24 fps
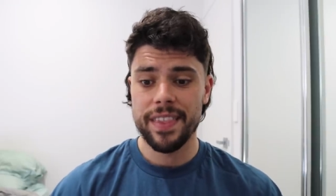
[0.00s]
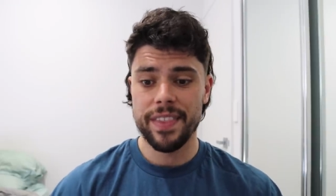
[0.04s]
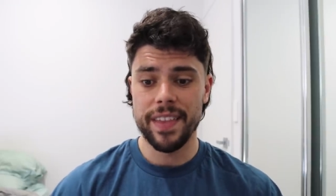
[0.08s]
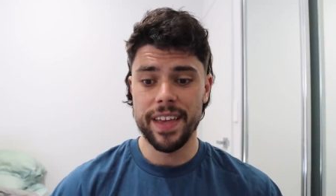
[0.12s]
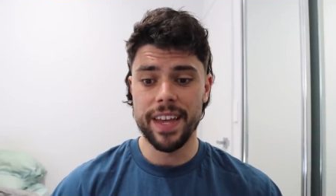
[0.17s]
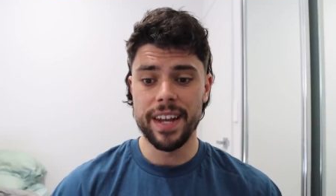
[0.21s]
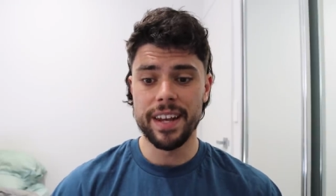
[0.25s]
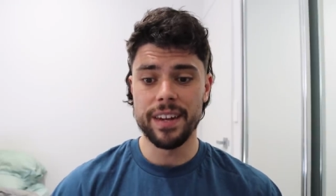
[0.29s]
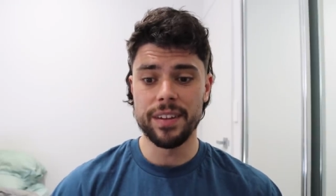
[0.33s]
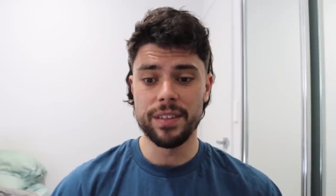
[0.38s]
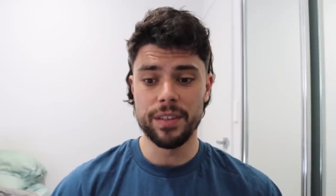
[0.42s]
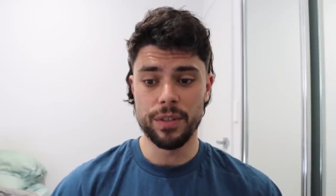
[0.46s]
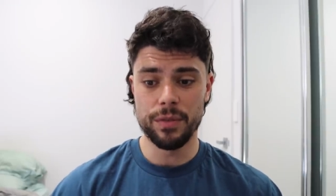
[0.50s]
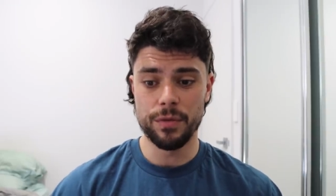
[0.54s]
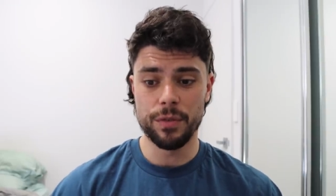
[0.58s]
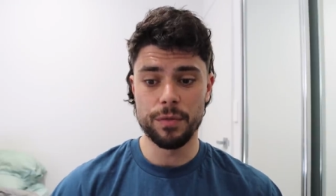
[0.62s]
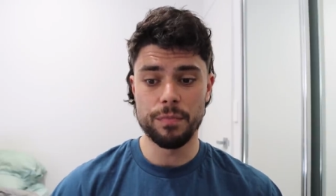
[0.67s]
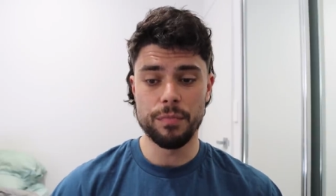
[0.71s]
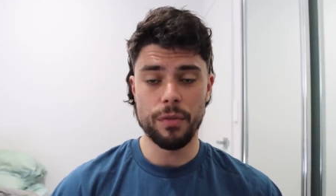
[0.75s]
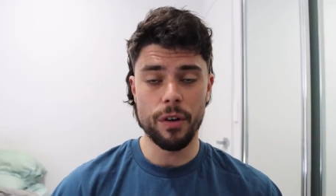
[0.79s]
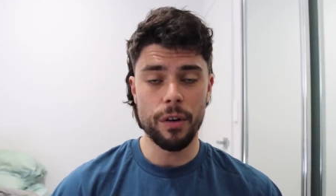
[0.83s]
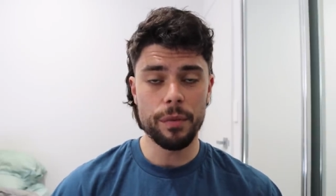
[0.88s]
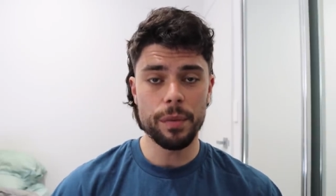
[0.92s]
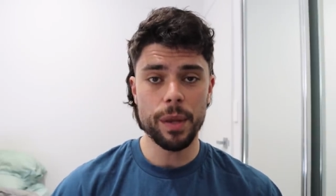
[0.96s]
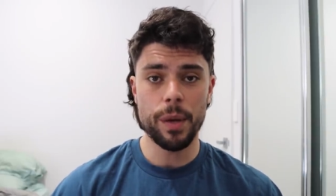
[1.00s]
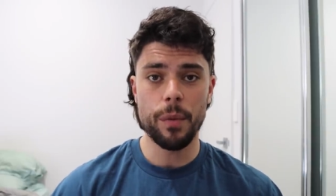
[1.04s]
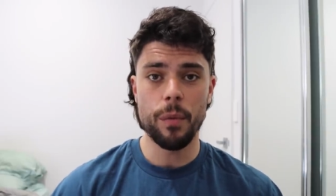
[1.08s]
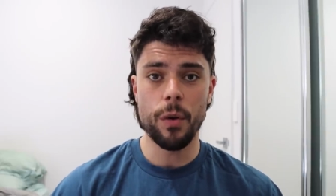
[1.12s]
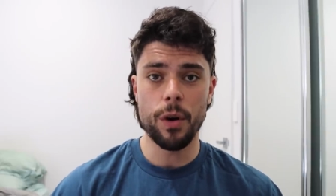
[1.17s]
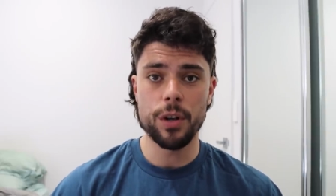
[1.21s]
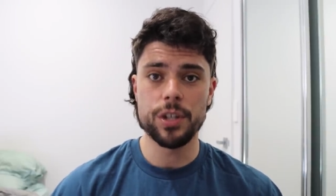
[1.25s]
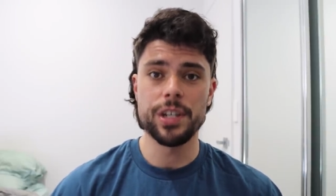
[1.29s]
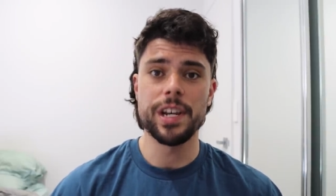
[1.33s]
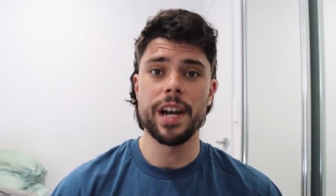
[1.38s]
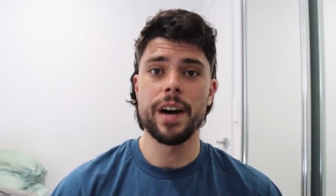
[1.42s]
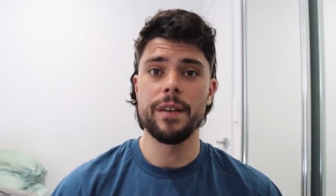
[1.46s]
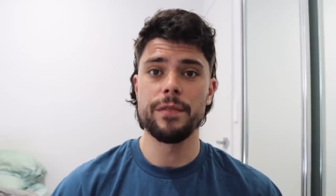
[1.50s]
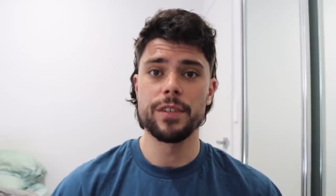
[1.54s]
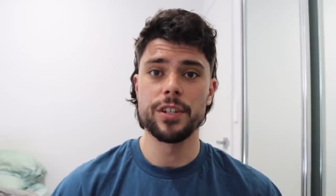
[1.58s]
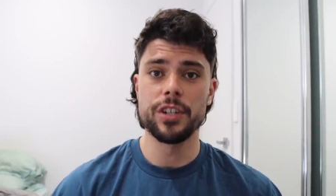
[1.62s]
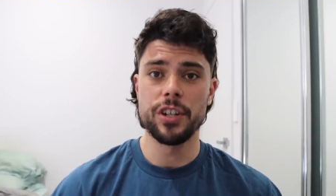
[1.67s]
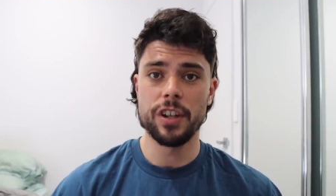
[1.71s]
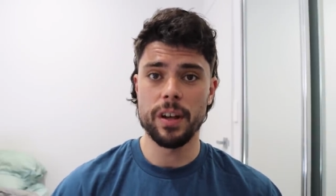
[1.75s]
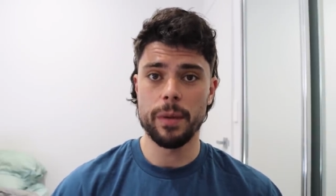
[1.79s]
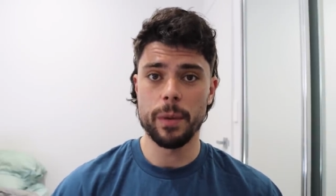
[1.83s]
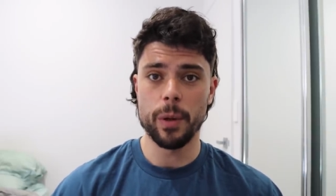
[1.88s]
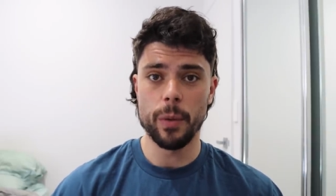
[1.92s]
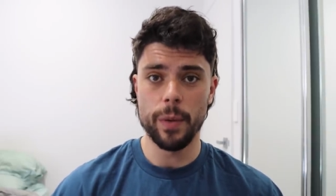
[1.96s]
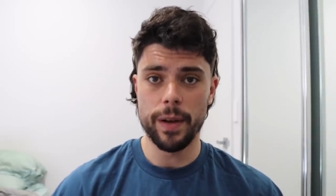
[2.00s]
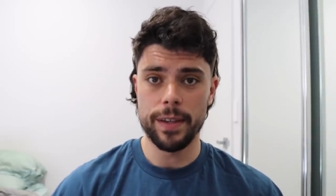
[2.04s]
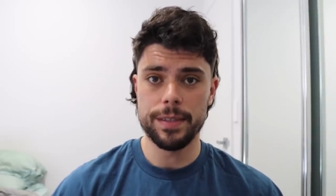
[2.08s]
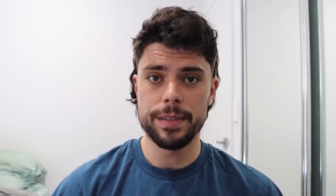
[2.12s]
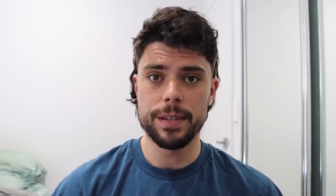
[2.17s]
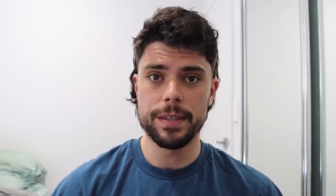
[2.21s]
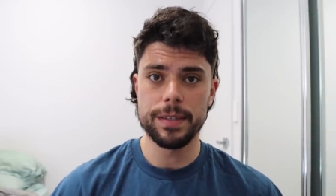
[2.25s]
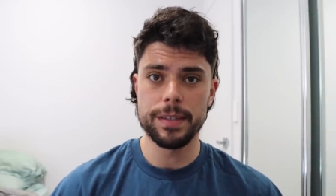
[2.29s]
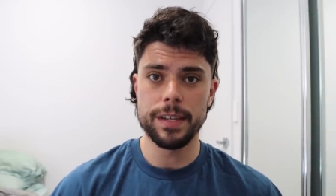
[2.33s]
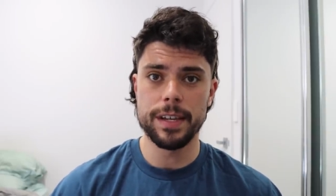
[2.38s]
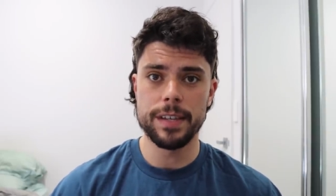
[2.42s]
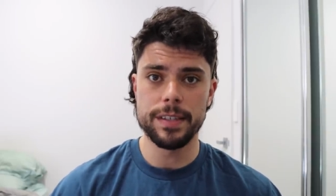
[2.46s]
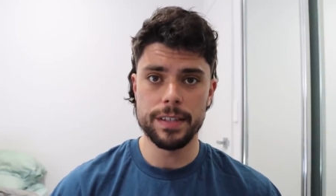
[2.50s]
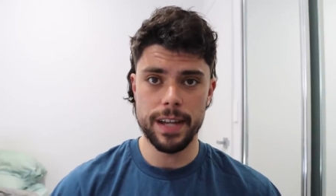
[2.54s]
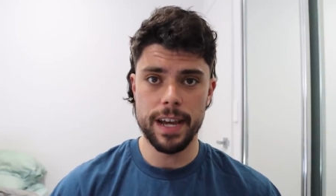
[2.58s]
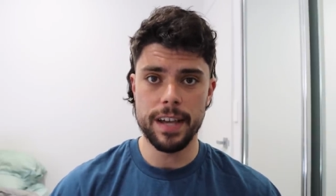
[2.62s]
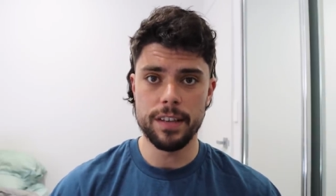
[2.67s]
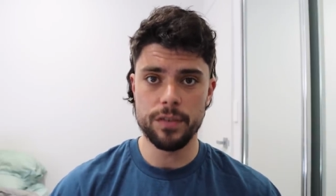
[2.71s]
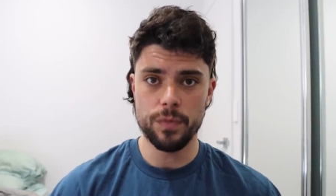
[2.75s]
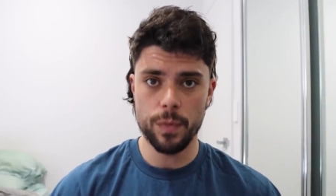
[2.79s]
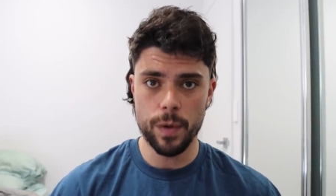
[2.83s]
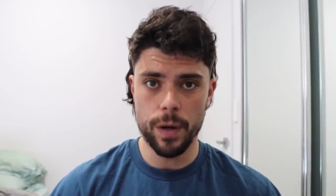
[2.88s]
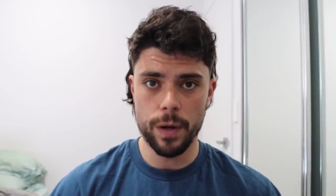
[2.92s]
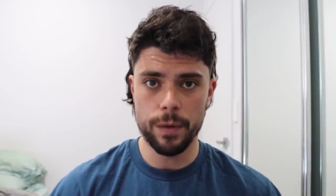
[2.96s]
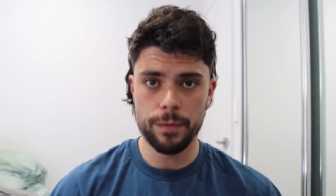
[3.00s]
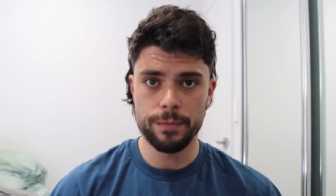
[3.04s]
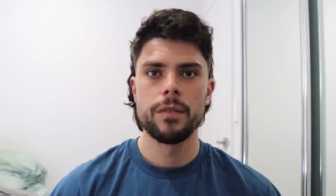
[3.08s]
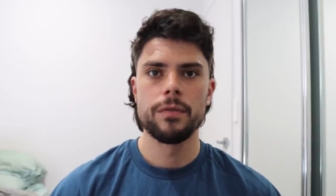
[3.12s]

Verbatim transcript: then you could probably watch out for GWS this season as well.